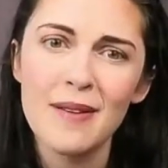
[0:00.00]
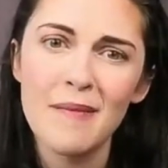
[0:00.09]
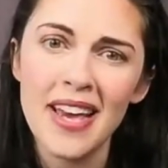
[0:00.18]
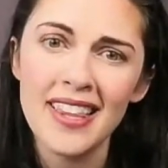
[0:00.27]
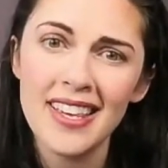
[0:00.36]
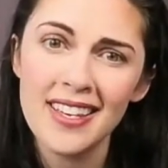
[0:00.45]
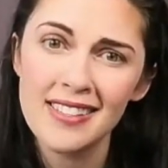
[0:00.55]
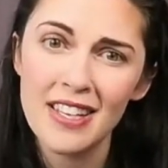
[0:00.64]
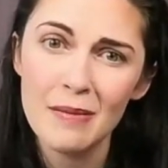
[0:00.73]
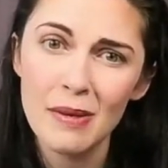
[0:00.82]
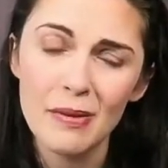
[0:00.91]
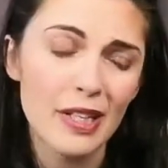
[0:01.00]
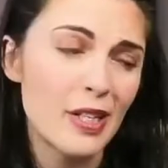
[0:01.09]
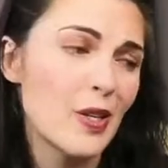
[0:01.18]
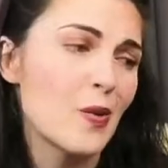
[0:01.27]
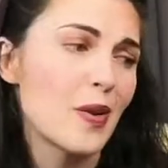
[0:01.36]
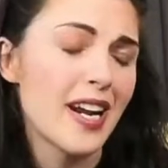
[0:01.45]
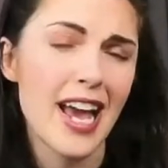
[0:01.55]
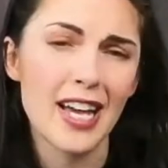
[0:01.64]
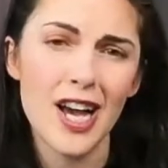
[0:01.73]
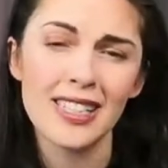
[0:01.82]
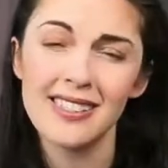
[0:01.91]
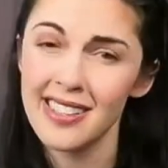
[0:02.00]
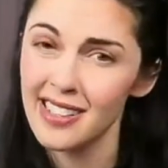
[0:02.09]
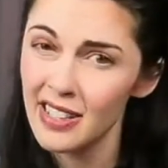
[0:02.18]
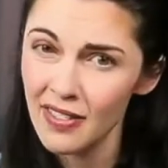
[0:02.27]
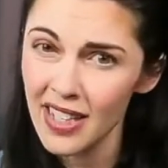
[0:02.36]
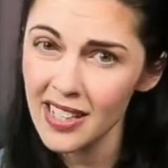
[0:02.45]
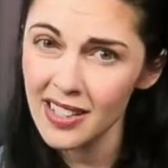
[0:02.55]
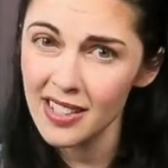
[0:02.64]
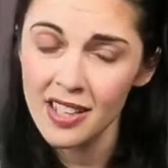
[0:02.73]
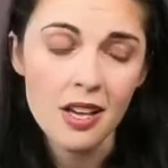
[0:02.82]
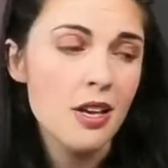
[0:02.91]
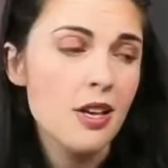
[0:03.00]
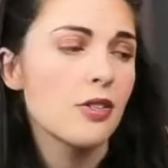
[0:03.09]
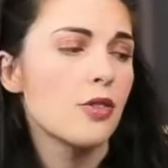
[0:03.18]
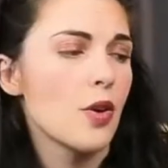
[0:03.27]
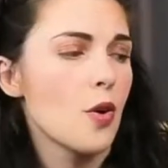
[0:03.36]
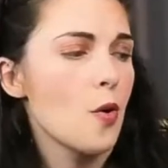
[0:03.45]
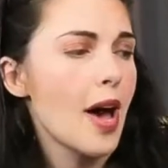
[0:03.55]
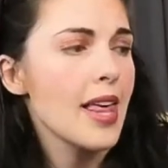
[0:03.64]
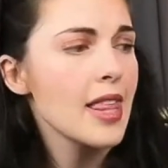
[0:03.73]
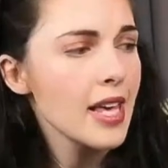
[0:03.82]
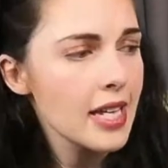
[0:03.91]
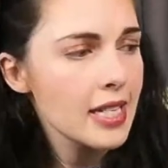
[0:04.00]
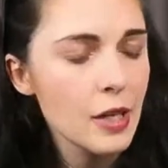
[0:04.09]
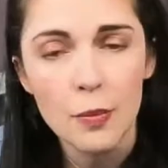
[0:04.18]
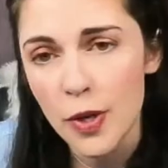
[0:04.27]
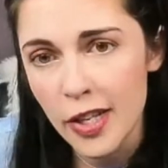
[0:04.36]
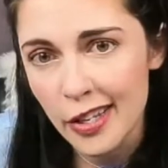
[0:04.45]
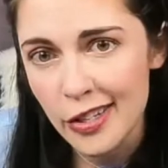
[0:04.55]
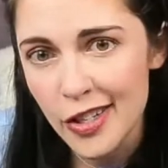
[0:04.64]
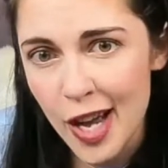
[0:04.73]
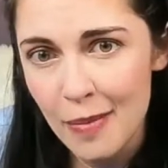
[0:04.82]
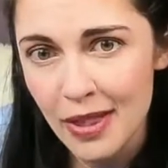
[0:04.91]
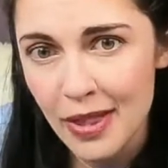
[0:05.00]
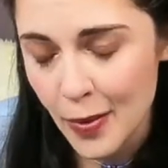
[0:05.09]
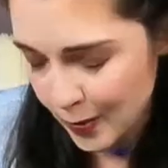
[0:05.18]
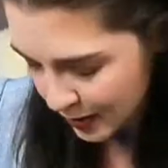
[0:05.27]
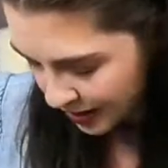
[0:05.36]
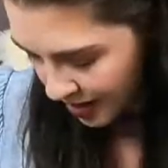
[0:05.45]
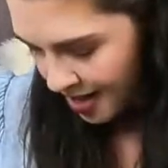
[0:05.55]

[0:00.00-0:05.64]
I think he's going to be really cute, and I got 6 of these, so I think I did a pretty good job at those.